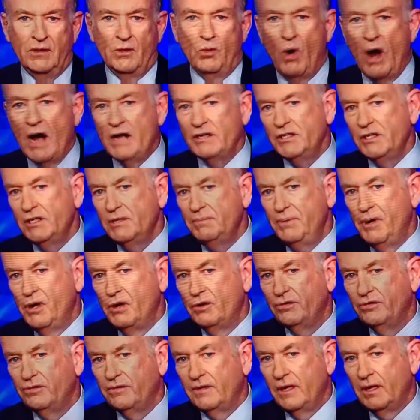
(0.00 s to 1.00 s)
The Washington
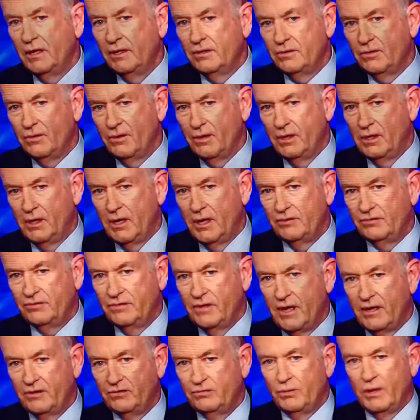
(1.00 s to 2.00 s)
Post
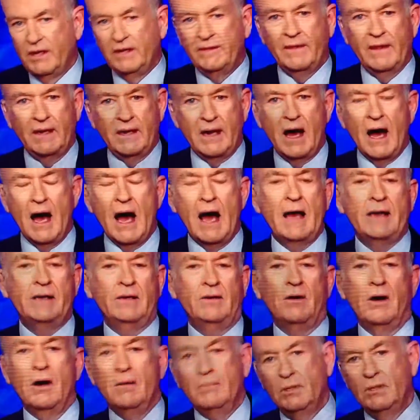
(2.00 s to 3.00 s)
editorialized last week that
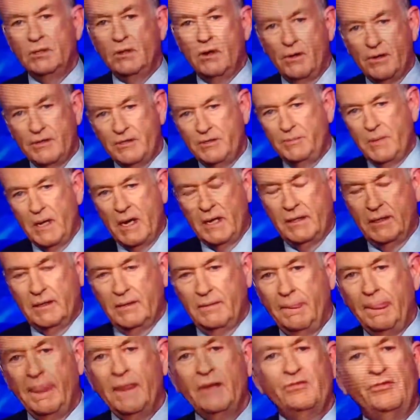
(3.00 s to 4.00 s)
I, your humble correspondent,
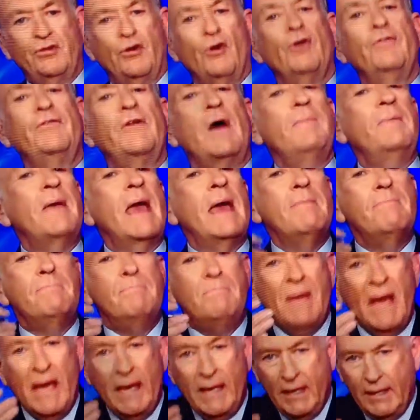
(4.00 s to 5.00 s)
served up a
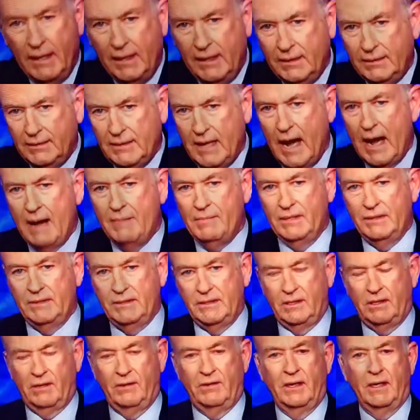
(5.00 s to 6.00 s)
bigoted
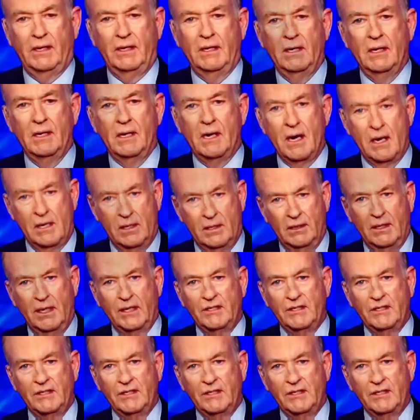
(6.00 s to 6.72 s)
commentary on